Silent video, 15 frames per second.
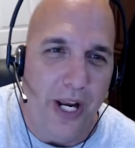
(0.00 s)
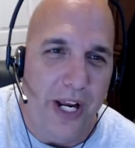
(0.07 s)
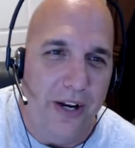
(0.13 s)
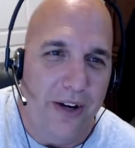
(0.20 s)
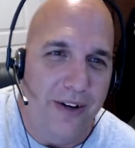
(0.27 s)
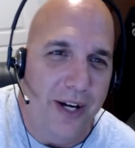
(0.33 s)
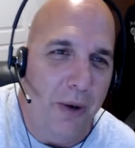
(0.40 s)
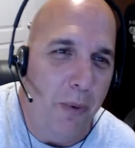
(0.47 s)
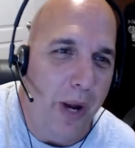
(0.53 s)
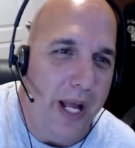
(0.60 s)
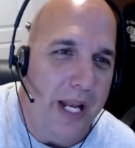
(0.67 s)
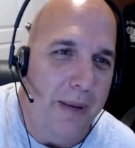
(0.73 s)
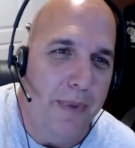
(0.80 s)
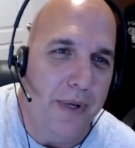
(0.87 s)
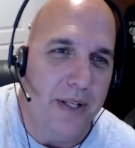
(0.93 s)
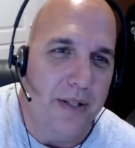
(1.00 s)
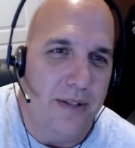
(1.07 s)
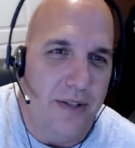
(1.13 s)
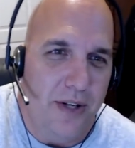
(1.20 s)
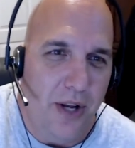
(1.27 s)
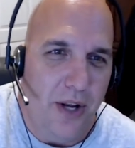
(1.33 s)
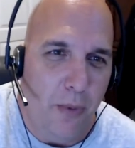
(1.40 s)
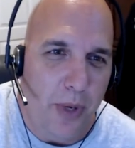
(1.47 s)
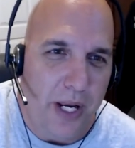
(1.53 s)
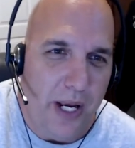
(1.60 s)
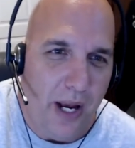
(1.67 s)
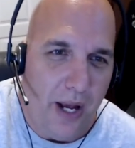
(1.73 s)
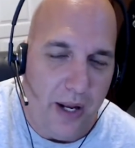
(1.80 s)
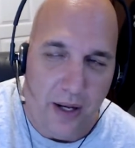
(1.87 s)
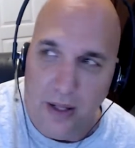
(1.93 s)
eagerly awaiting, but you know we
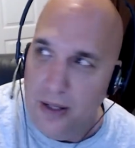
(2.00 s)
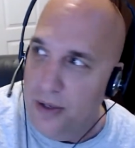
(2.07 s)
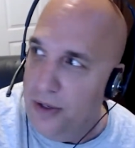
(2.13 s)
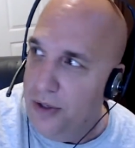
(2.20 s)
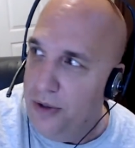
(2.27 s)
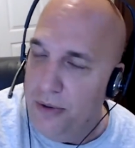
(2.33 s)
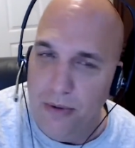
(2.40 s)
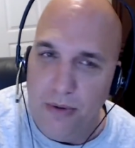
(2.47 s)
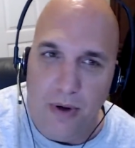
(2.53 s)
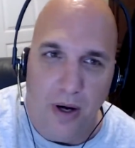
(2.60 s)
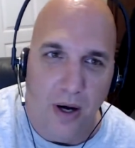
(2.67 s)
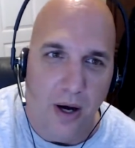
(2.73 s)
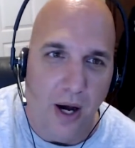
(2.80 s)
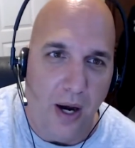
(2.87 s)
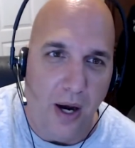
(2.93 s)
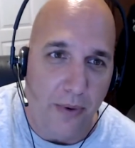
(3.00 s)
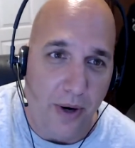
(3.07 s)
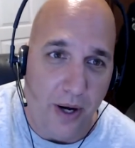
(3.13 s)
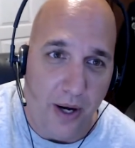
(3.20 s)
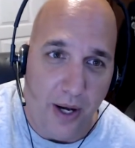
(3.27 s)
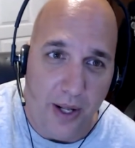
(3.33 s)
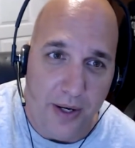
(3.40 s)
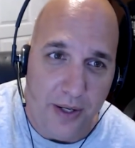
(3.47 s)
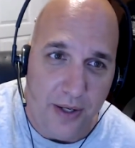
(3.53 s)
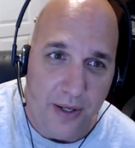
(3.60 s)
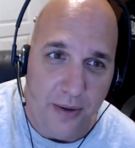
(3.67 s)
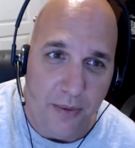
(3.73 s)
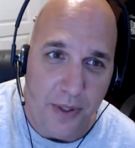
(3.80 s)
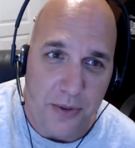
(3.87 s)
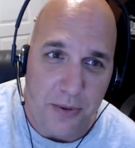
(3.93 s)
got a new hot rod,
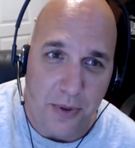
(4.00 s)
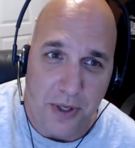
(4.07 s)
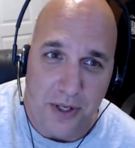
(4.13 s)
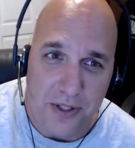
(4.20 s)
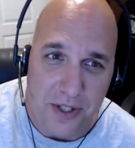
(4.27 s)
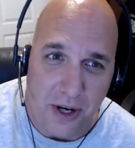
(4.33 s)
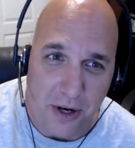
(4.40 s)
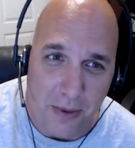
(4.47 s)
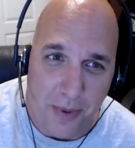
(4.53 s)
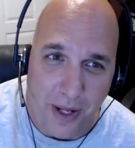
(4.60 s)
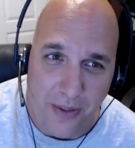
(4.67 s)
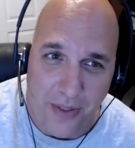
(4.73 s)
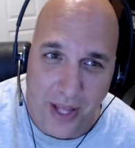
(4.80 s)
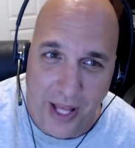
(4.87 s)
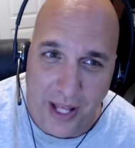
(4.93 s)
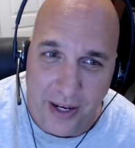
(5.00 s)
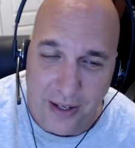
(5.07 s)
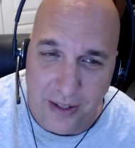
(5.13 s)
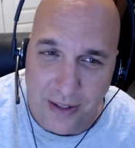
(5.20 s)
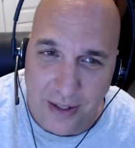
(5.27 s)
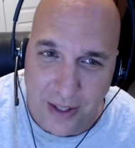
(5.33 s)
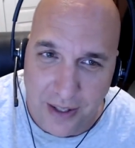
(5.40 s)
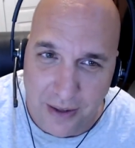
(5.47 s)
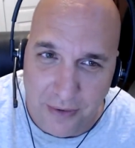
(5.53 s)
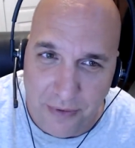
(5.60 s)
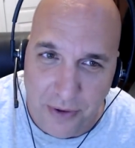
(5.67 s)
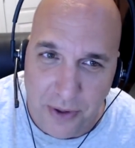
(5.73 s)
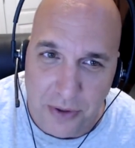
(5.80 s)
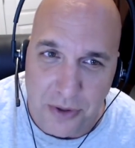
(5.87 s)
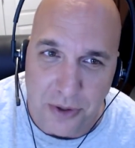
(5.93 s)
which we're going to talk about that in a
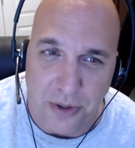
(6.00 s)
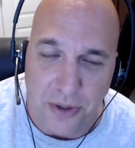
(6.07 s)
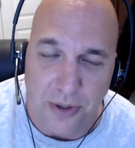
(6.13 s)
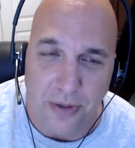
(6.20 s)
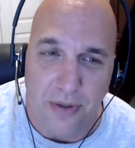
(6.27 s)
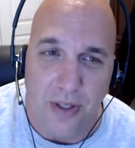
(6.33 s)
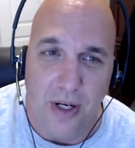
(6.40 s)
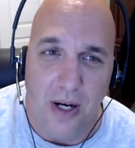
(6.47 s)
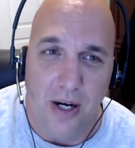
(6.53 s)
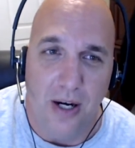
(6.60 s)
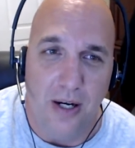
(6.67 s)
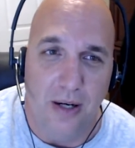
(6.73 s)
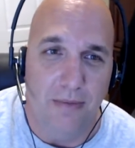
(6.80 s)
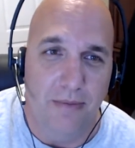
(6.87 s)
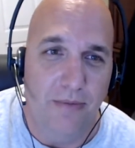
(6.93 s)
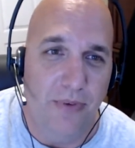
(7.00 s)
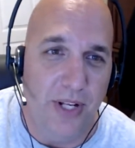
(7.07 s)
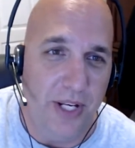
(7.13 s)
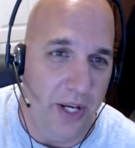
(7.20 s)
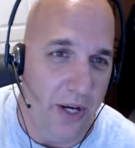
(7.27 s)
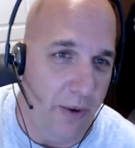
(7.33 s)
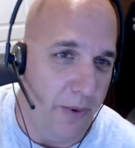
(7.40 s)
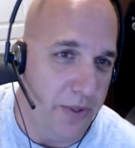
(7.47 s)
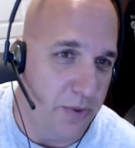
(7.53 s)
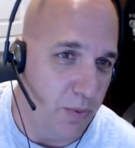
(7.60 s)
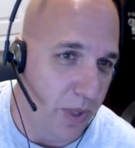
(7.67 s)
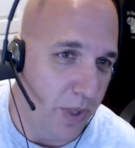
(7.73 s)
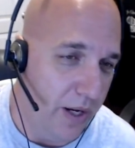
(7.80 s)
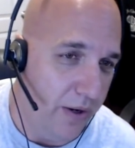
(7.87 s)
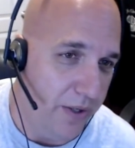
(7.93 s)
future um, video as
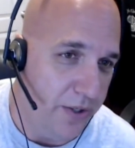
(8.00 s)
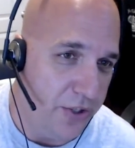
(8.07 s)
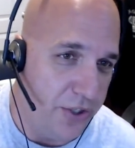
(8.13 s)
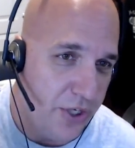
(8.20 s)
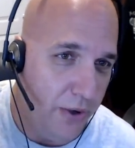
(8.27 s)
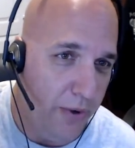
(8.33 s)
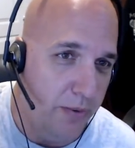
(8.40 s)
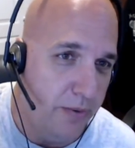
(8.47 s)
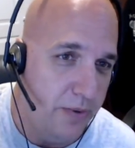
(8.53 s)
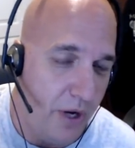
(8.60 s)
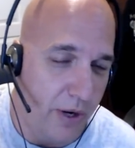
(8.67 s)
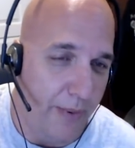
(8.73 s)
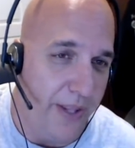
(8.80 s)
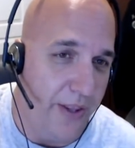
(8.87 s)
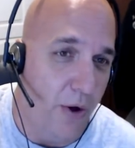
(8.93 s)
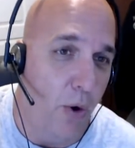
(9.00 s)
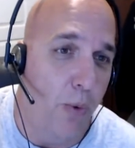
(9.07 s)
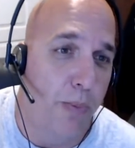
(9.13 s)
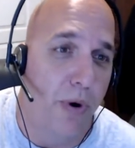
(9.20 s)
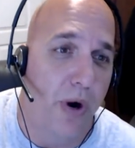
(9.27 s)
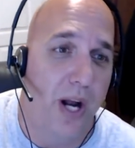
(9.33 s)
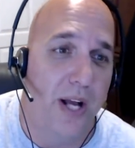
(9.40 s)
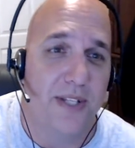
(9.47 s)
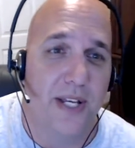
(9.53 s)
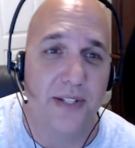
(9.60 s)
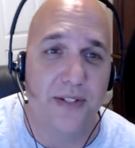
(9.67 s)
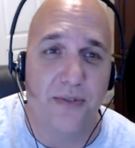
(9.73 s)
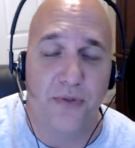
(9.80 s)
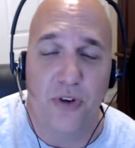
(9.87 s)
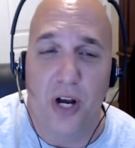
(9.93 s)
well, and show talk about the whole
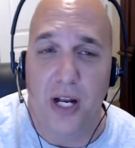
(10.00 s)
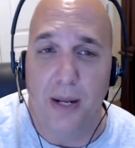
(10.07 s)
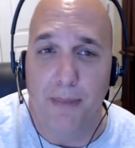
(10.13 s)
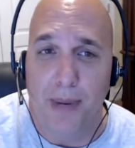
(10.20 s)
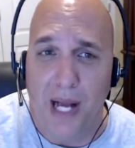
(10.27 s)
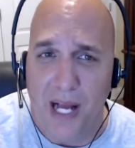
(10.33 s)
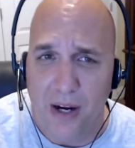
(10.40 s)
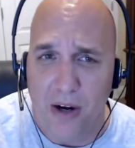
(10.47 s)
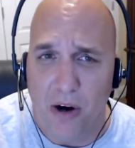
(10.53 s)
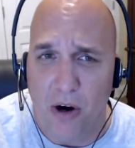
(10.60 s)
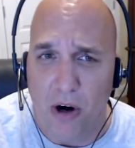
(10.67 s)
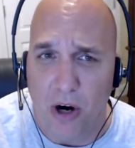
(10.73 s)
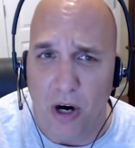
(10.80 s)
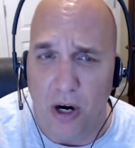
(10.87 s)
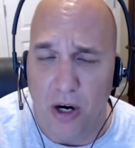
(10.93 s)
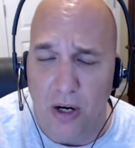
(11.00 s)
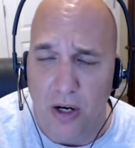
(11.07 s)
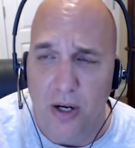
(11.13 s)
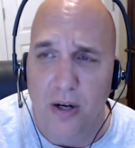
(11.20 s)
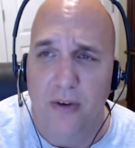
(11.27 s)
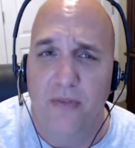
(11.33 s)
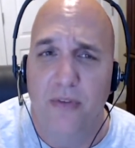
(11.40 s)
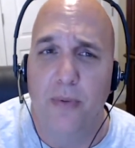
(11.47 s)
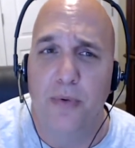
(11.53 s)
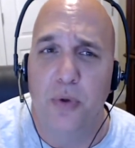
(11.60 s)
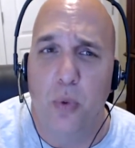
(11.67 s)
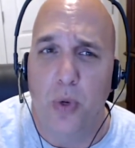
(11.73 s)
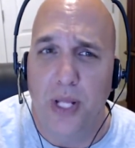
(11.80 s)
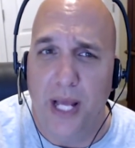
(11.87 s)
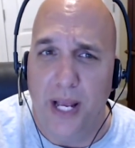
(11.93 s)
process of trying to buy a car from
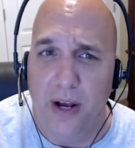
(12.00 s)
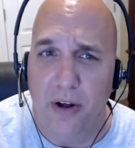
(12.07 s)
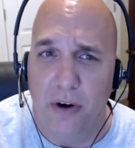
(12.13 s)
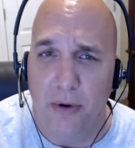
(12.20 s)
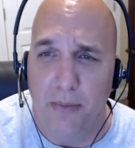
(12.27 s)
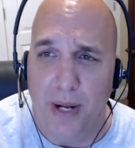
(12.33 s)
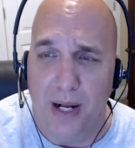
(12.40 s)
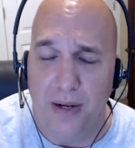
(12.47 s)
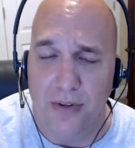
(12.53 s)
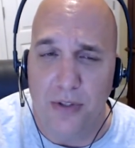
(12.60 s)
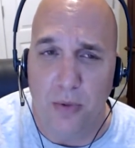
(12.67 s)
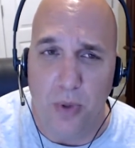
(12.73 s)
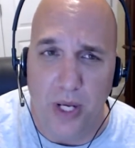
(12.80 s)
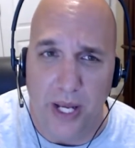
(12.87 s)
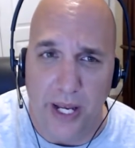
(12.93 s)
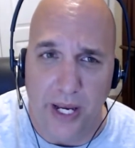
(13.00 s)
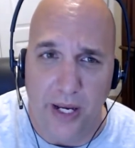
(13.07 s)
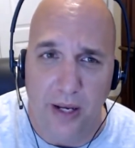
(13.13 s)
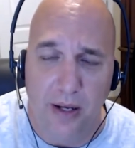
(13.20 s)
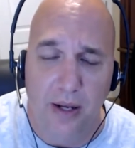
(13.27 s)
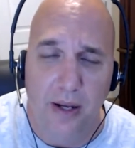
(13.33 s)
2,800 miles away